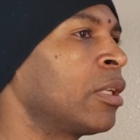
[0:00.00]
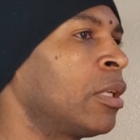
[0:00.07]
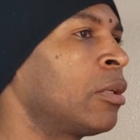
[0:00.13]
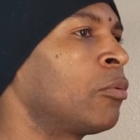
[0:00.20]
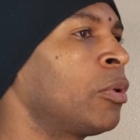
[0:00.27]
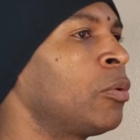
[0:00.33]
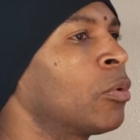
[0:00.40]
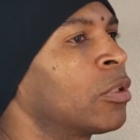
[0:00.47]

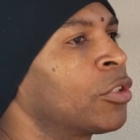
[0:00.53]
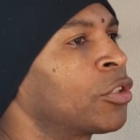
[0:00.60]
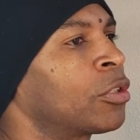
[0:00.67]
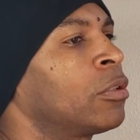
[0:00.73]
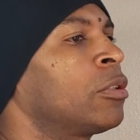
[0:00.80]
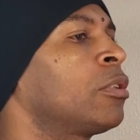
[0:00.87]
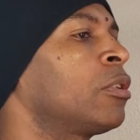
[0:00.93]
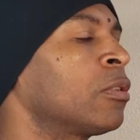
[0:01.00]
And we want to
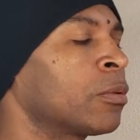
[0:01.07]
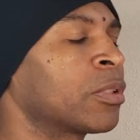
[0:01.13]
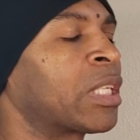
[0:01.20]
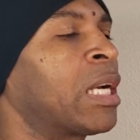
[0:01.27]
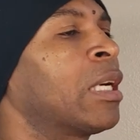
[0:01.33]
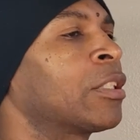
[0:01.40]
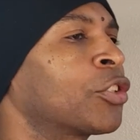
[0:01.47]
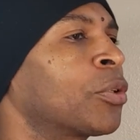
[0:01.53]
show you those
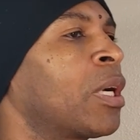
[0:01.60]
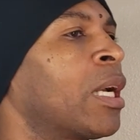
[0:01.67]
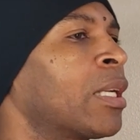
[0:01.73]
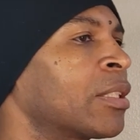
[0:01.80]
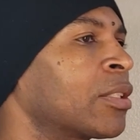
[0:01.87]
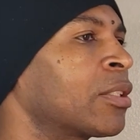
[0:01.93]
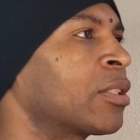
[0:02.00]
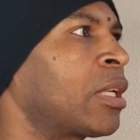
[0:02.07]

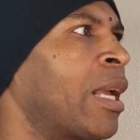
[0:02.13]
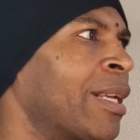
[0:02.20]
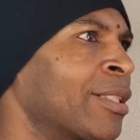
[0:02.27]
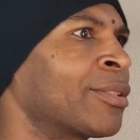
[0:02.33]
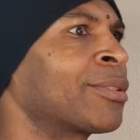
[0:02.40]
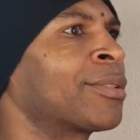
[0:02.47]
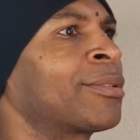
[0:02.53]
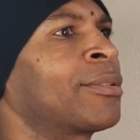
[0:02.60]
contrasts
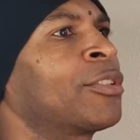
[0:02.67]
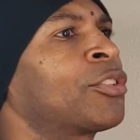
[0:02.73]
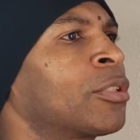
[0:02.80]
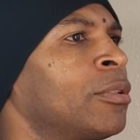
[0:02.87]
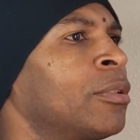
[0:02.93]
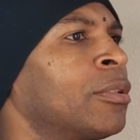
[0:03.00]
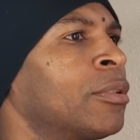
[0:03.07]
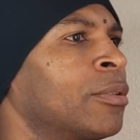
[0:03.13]
as the
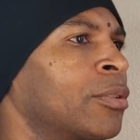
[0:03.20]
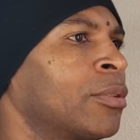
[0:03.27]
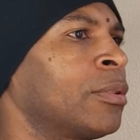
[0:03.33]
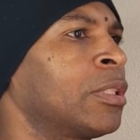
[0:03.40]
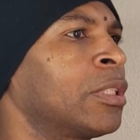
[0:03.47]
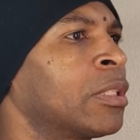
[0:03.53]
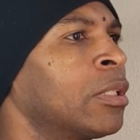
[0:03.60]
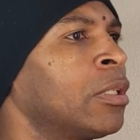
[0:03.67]
show goes on.